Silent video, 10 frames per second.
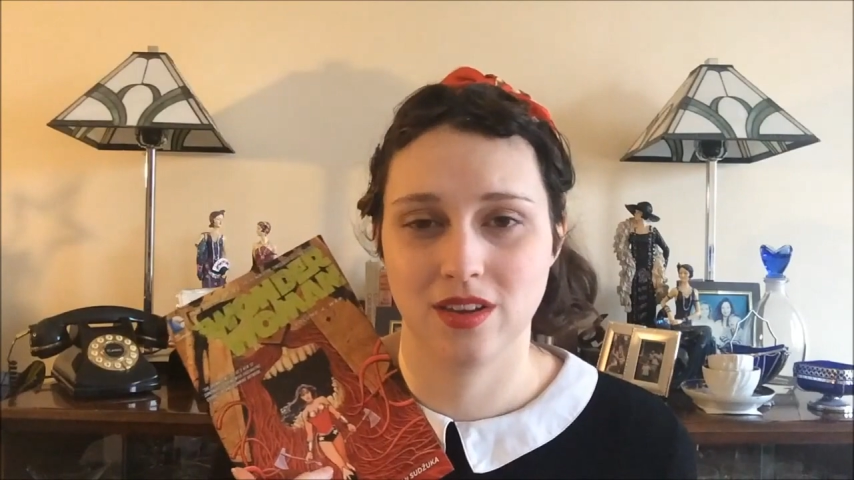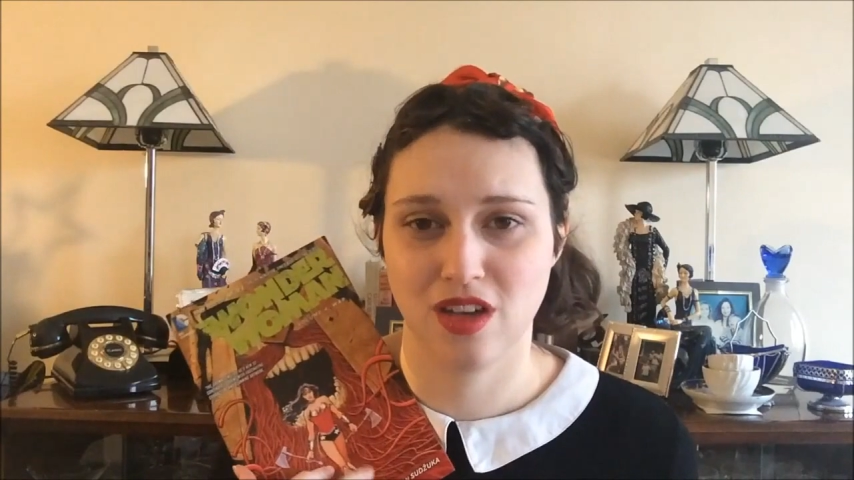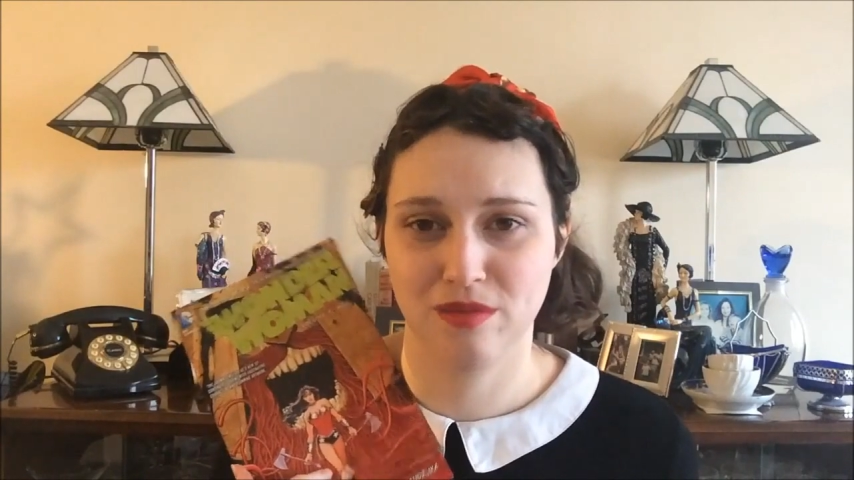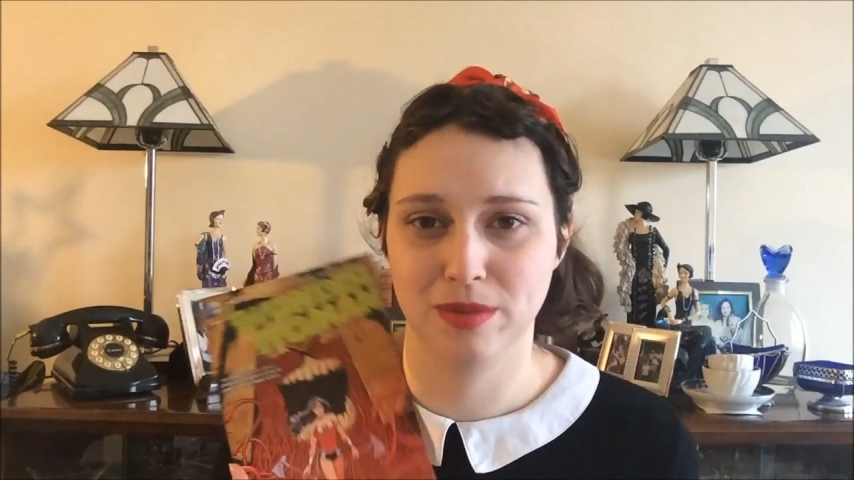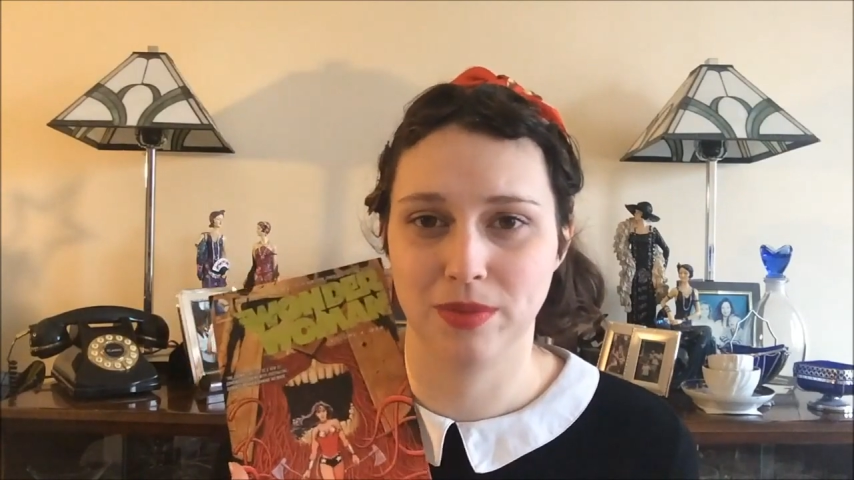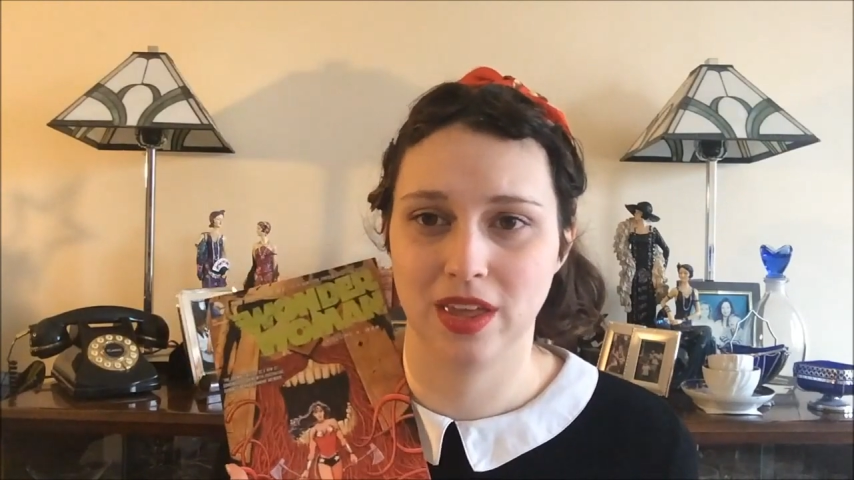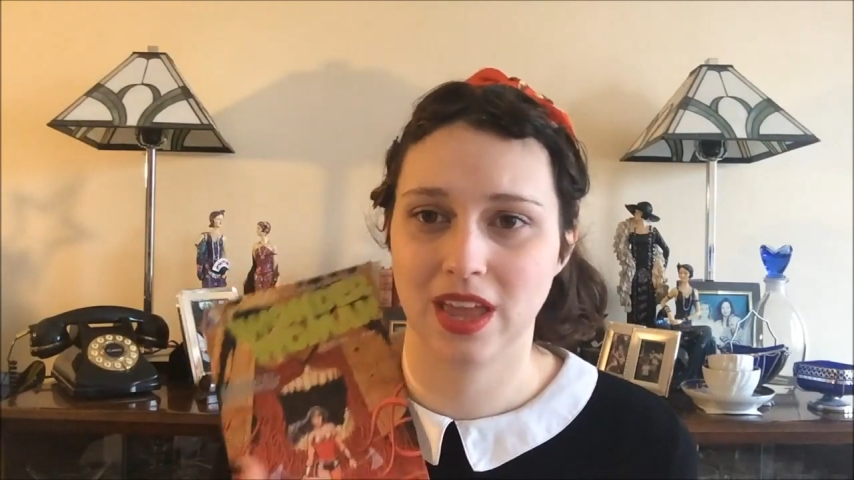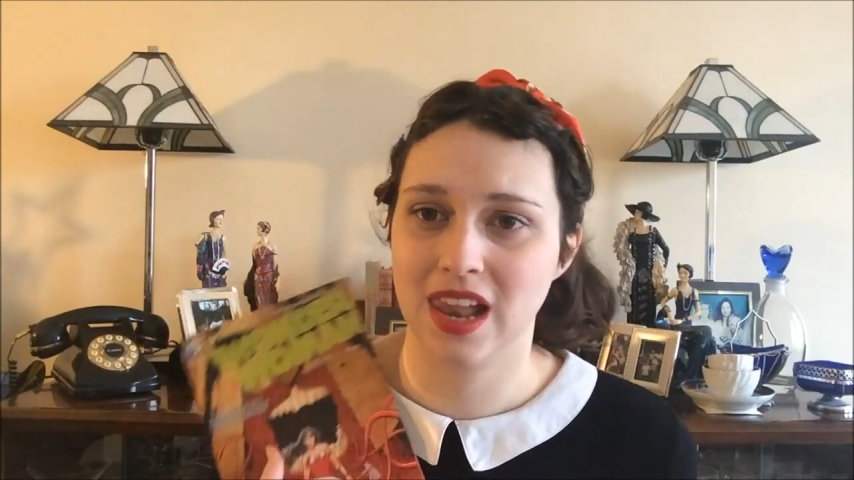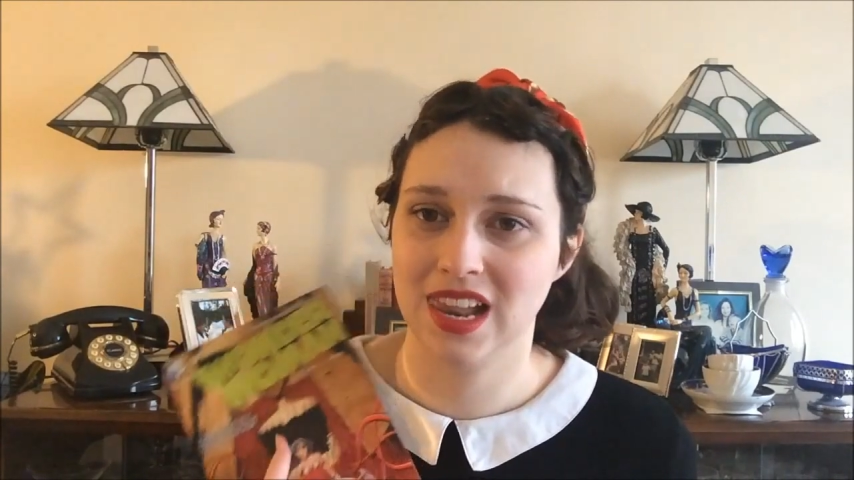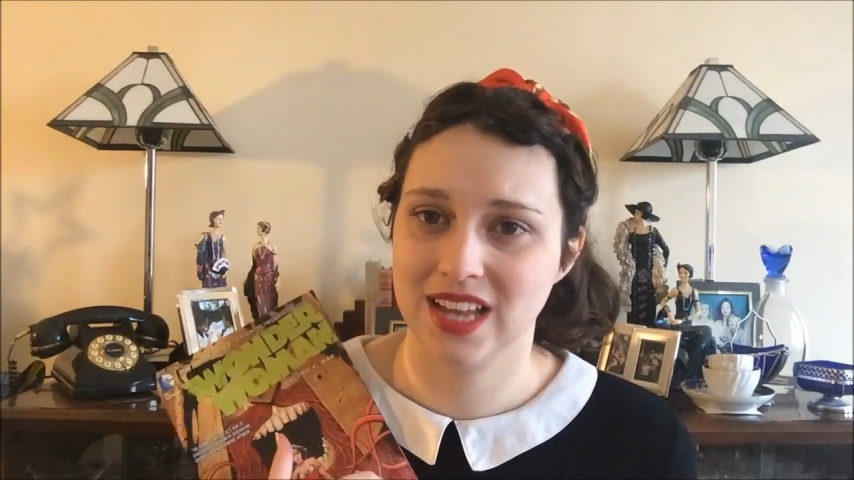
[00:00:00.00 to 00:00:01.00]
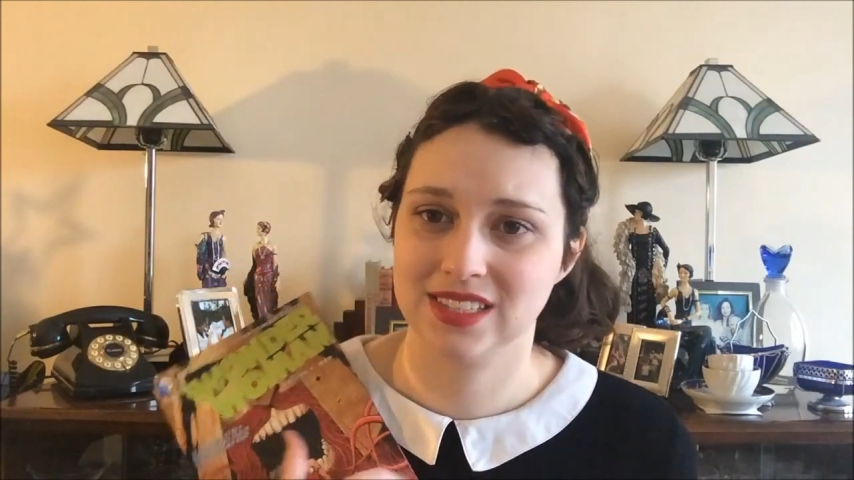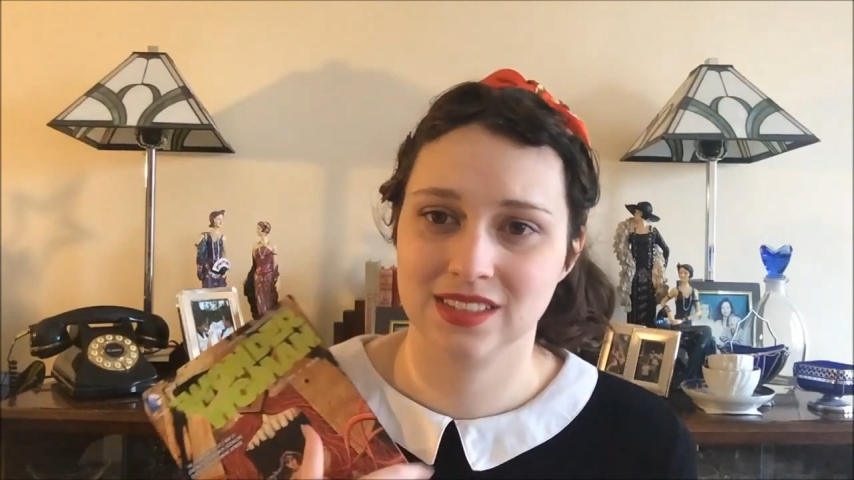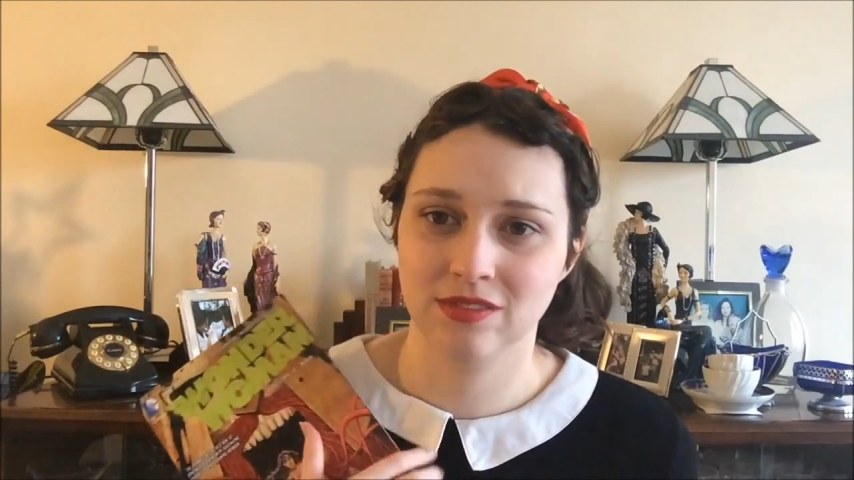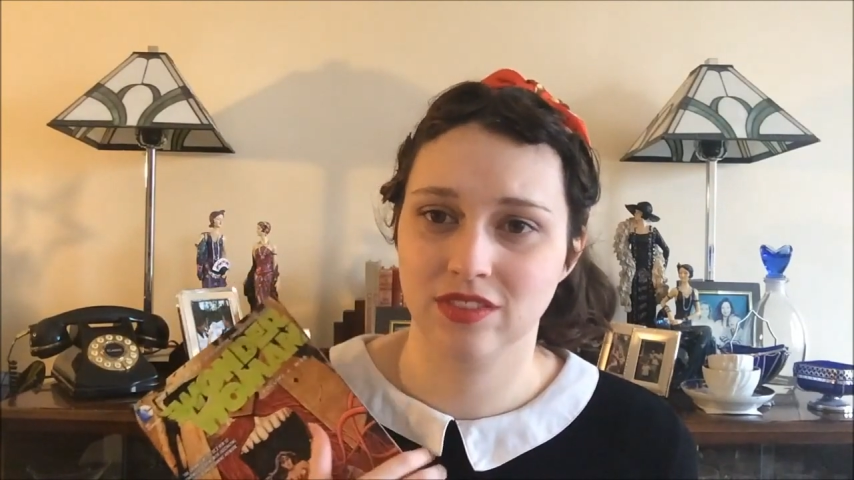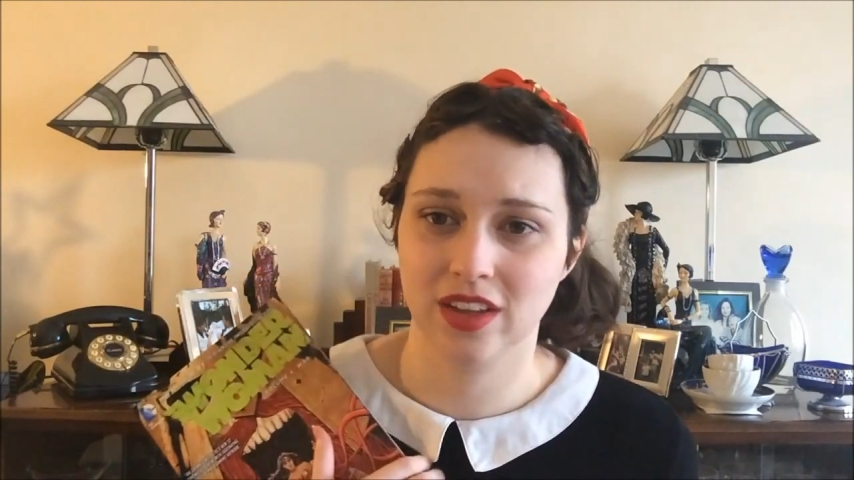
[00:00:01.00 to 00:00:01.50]
comic book less
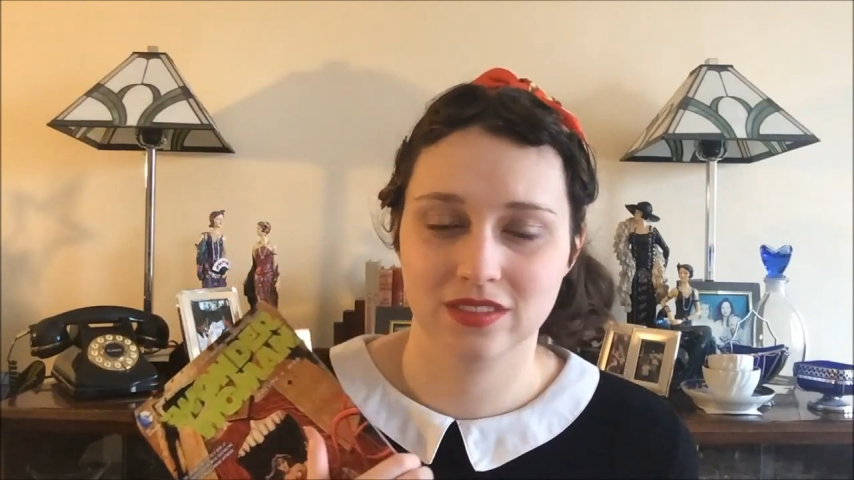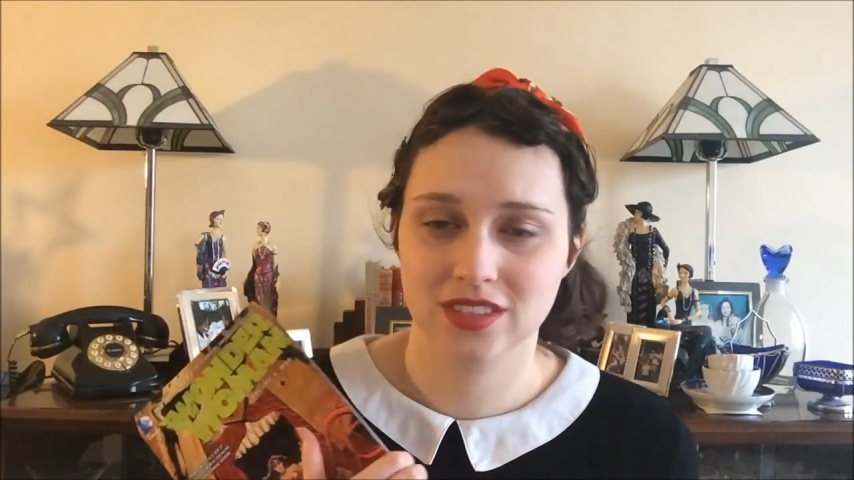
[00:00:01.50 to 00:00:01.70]
than five